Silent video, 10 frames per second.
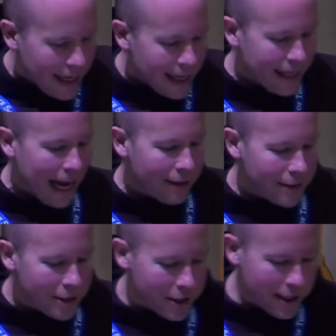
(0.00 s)

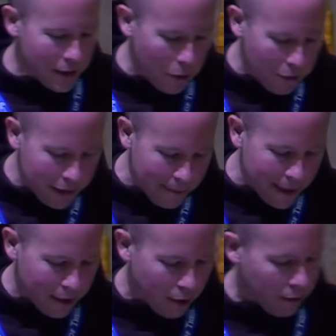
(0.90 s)
acknowledged his own
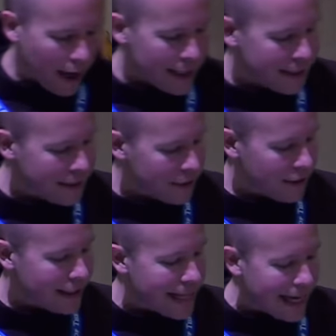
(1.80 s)
limited horizon
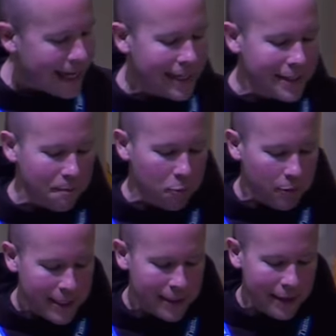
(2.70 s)
during decades of
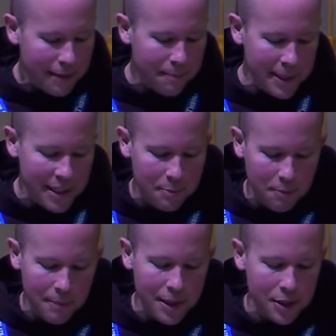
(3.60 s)
priestly and episcopal
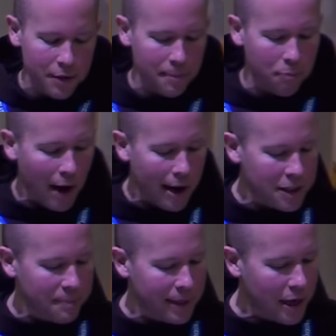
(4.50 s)
ministry prior
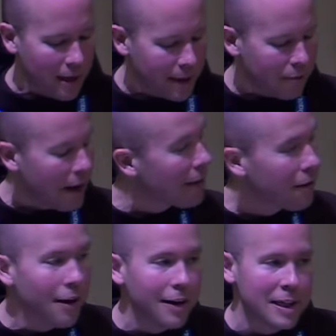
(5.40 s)
to becoming, rather
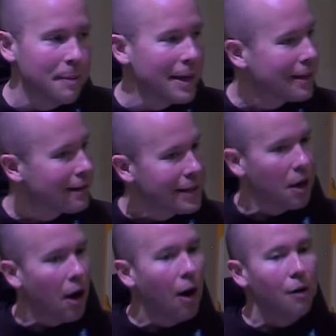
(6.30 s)
unexpectedly to
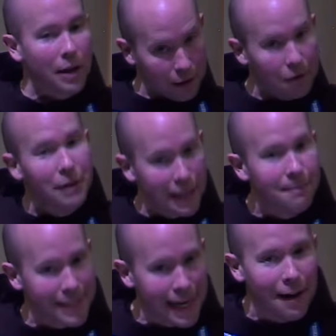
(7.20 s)
all, including
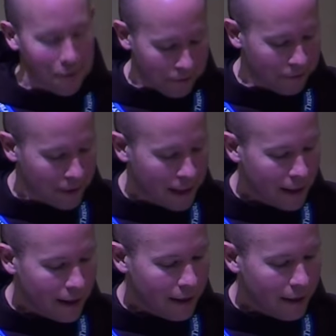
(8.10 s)
himself,
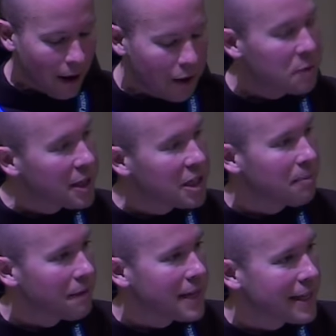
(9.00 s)
Archbishop
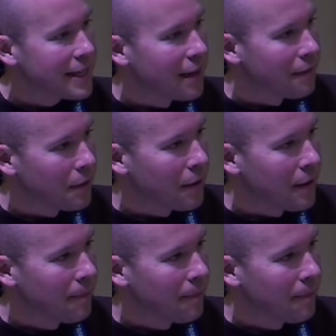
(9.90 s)
of San Salvador.